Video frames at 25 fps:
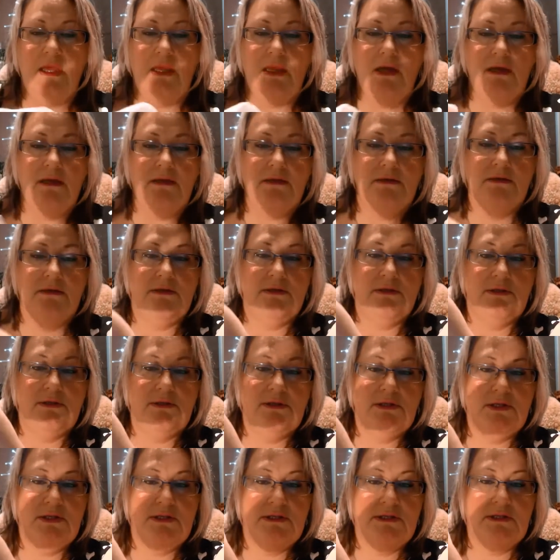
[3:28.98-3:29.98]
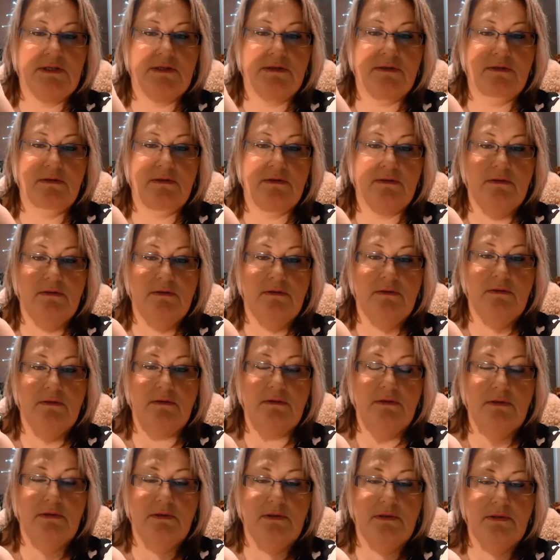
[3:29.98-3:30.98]
and just
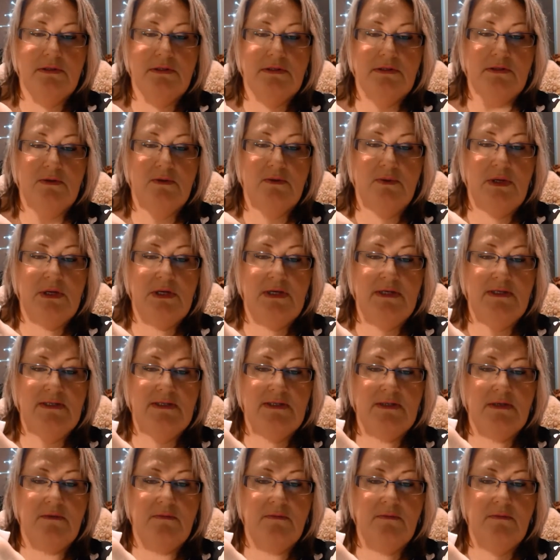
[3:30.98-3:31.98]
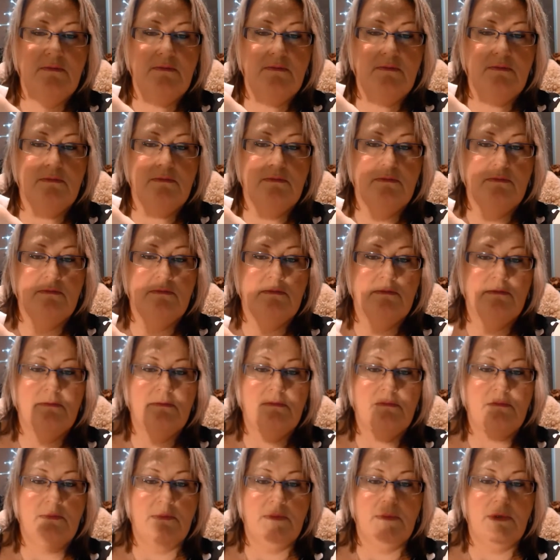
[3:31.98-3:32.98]
squeeze them
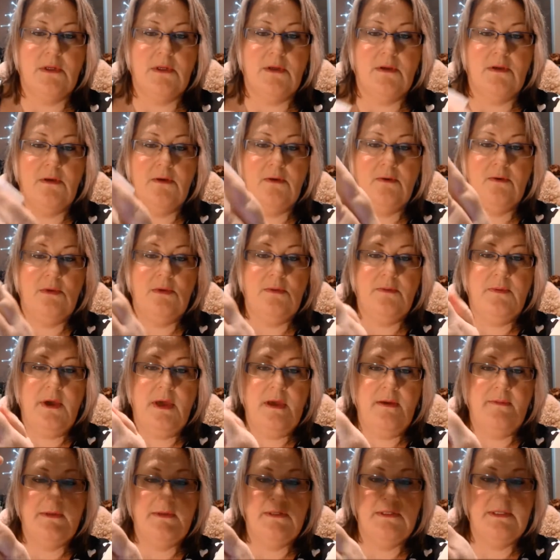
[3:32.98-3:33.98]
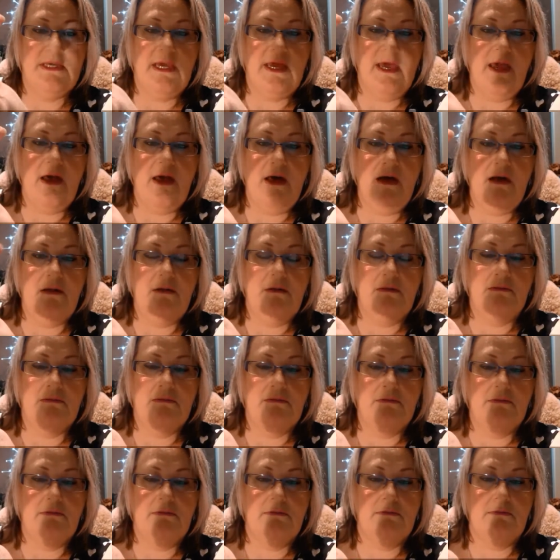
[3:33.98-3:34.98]
with a paper towel,
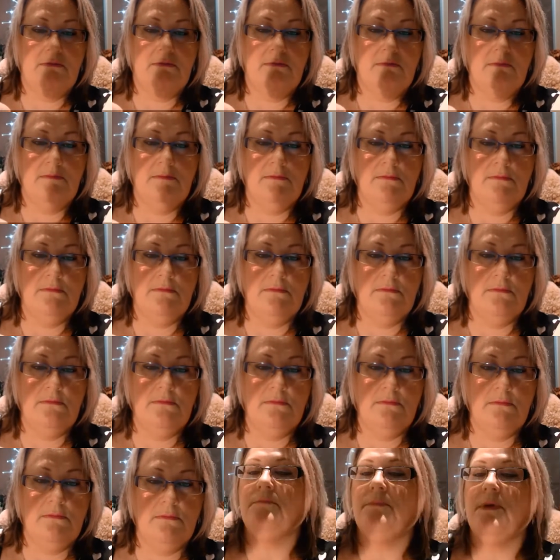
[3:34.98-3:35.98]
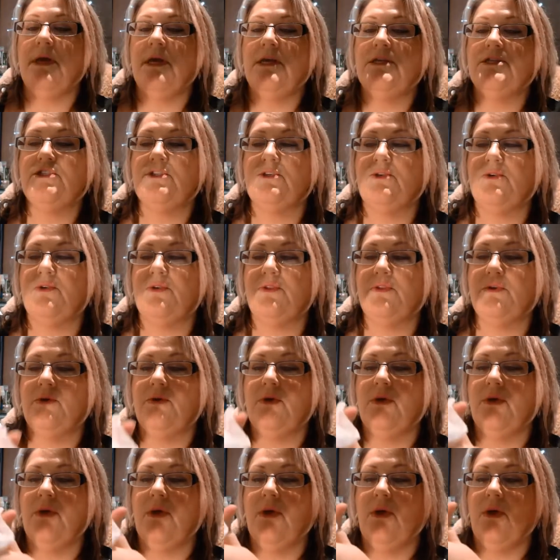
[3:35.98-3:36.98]
and make sure
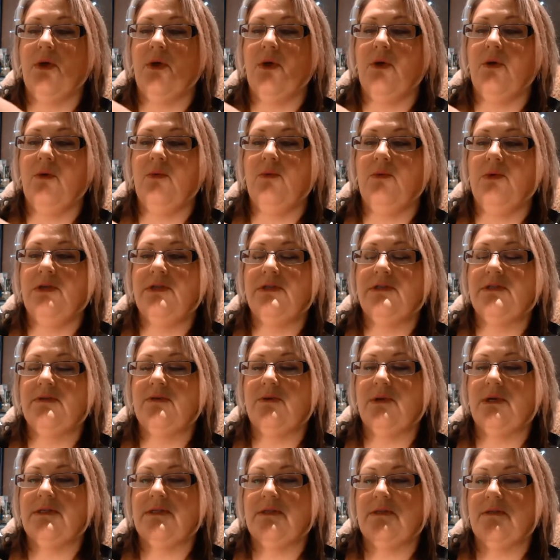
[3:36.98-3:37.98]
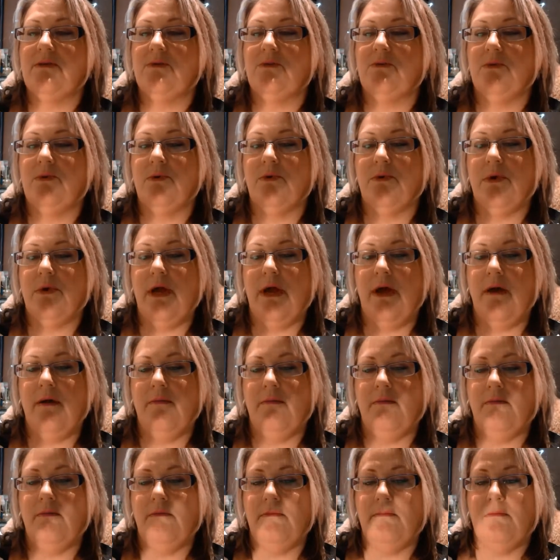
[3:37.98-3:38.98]
that when you're squeezing the water
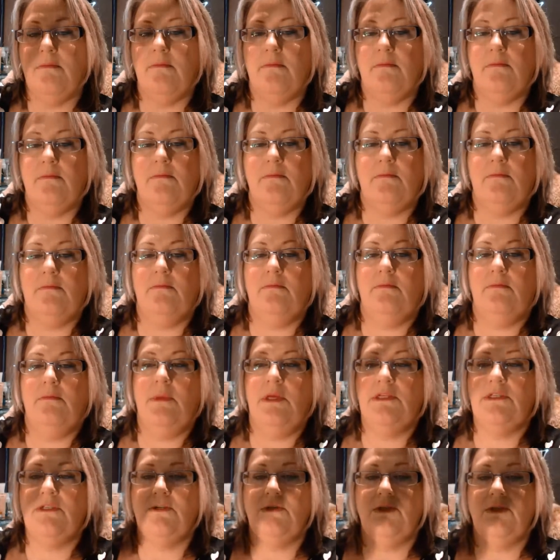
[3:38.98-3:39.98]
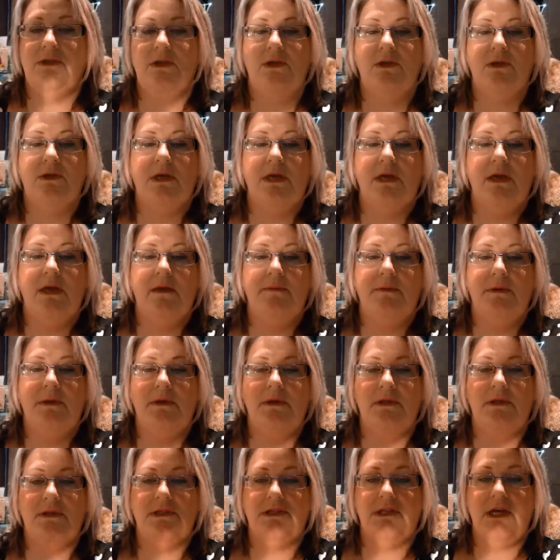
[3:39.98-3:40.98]
out, make sure that you're
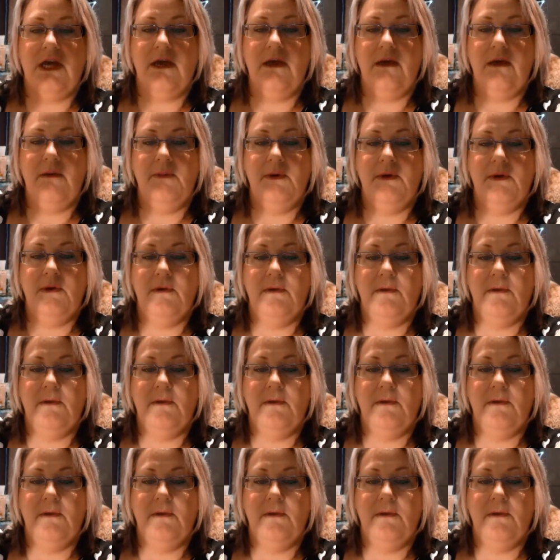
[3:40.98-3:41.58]
keeping the shape